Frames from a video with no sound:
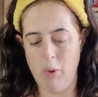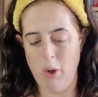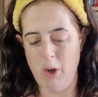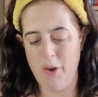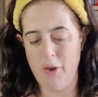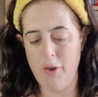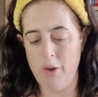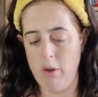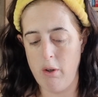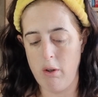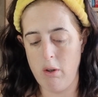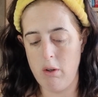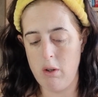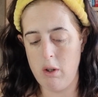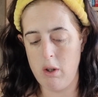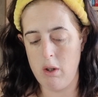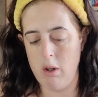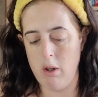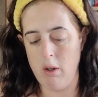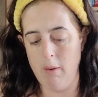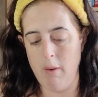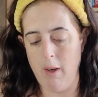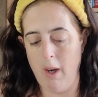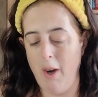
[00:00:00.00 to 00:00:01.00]

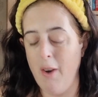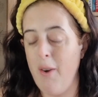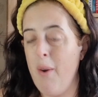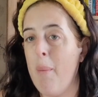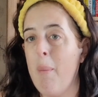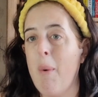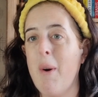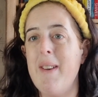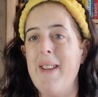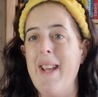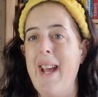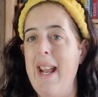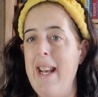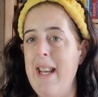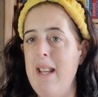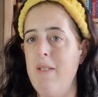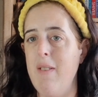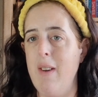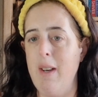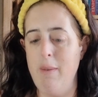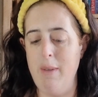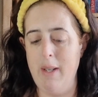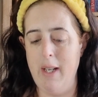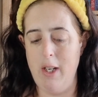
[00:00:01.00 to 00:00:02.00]
product. I don't mind any
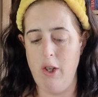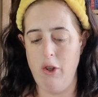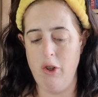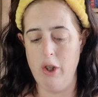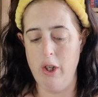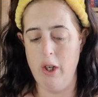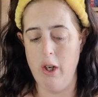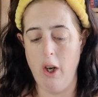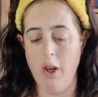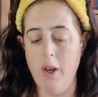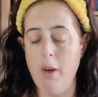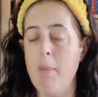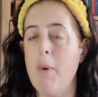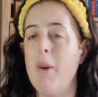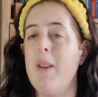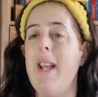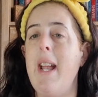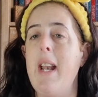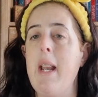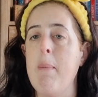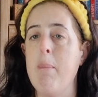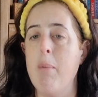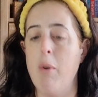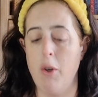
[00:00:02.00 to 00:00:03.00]
foundation. I don't
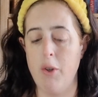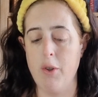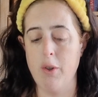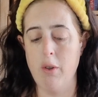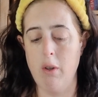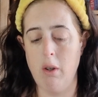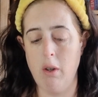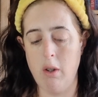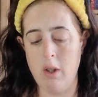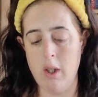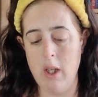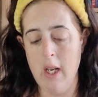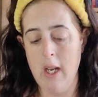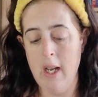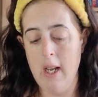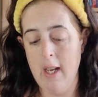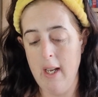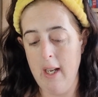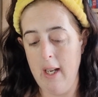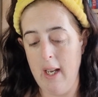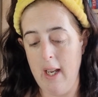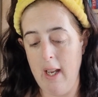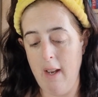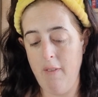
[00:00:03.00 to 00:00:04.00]
mind any product.
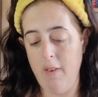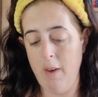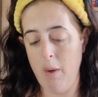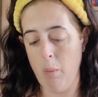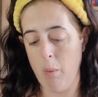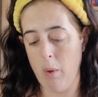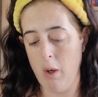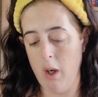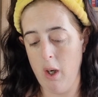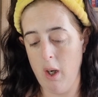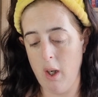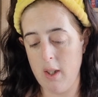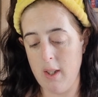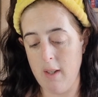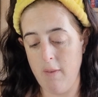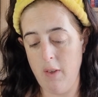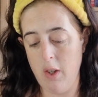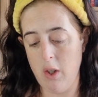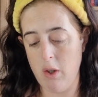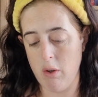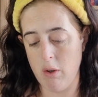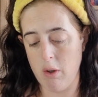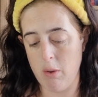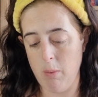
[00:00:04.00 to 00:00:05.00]
If it works, if
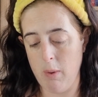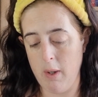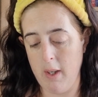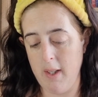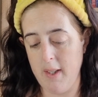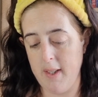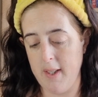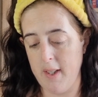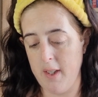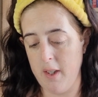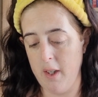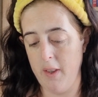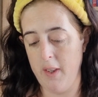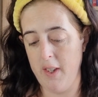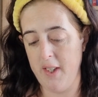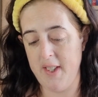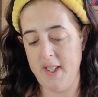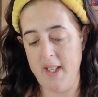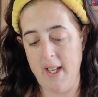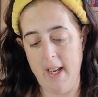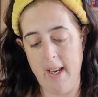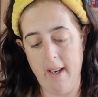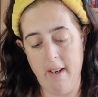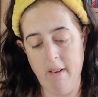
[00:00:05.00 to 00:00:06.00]
it does what it says on the
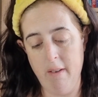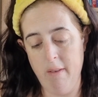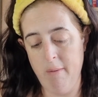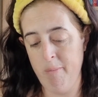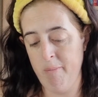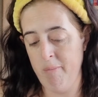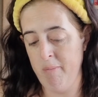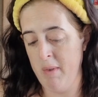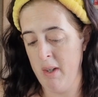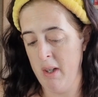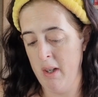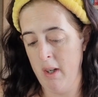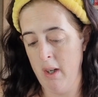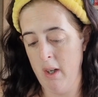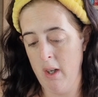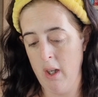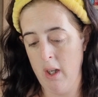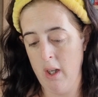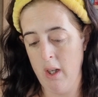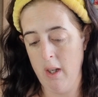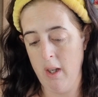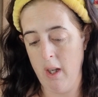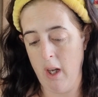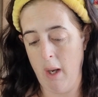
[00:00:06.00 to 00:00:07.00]
tin,
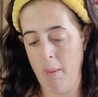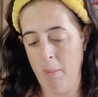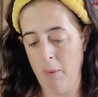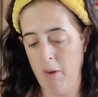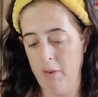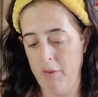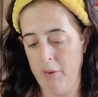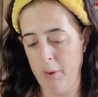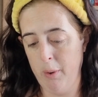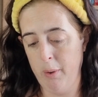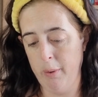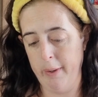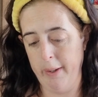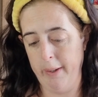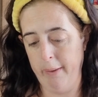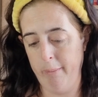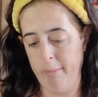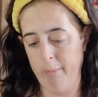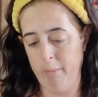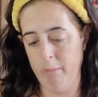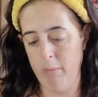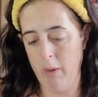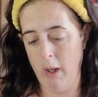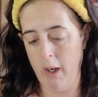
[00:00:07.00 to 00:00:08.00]
I'm all for
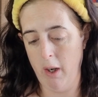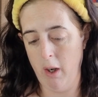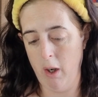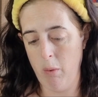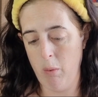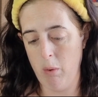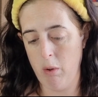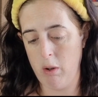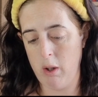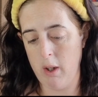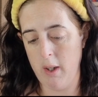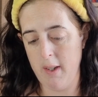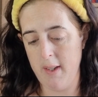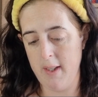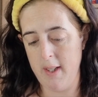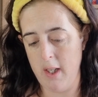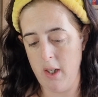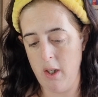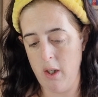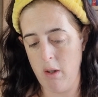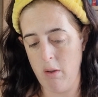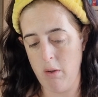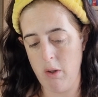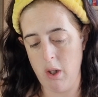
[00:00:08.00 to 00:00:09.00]
it. And I will
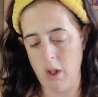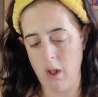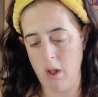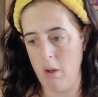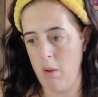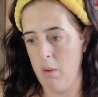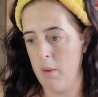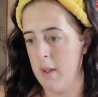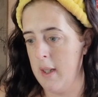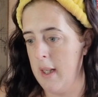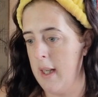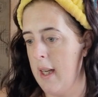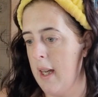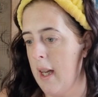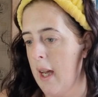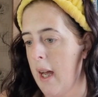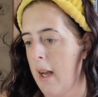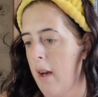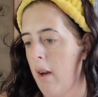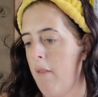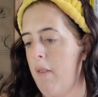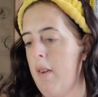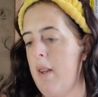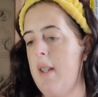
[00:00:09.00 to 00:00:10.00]
continue to use it.
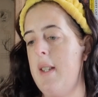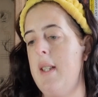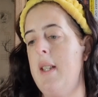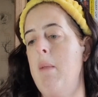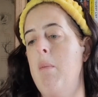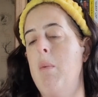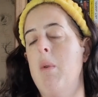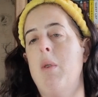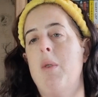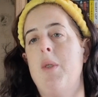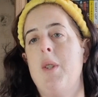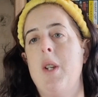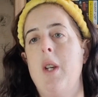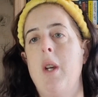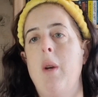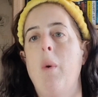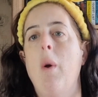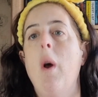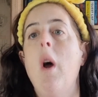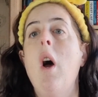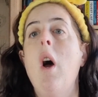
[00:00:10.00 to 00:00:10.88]
And obviously we'll do